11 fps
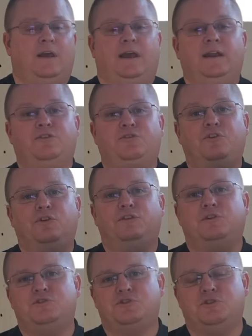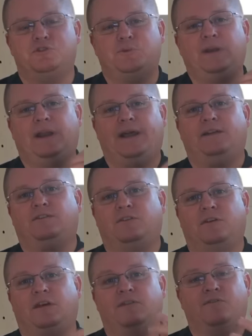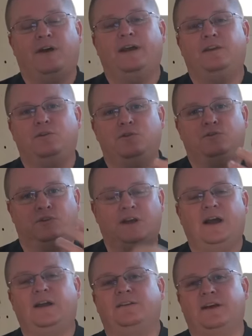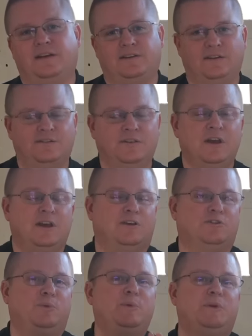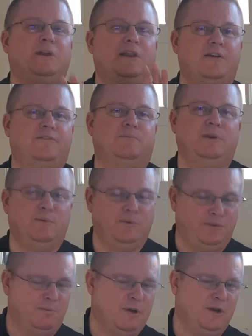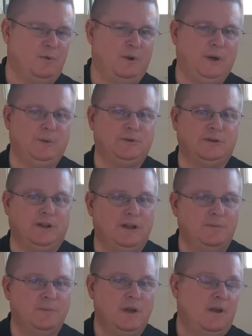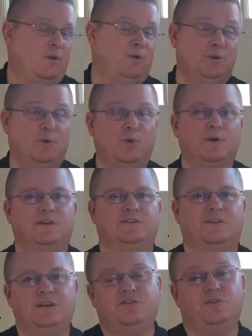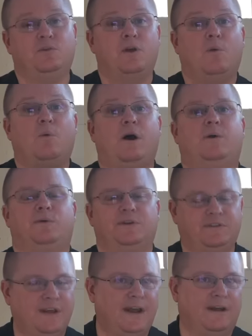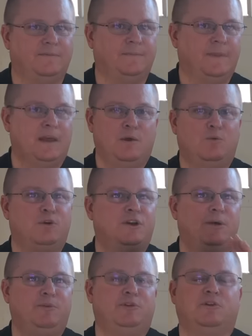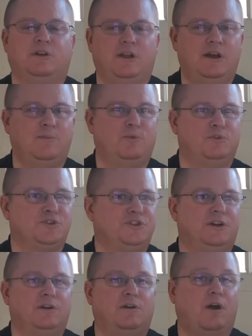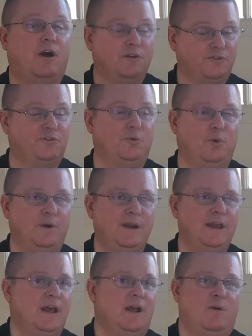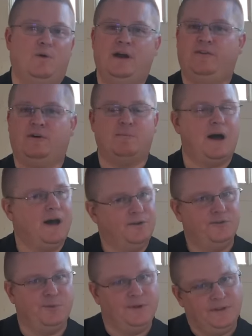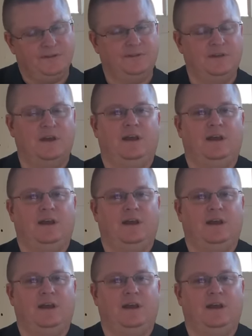And during those shows, we'd like to invite you to contact us because we would love to meet with your model railroad club or your organization while we're in town. We'll come to your club, we'll share our story, we'll have our models with us,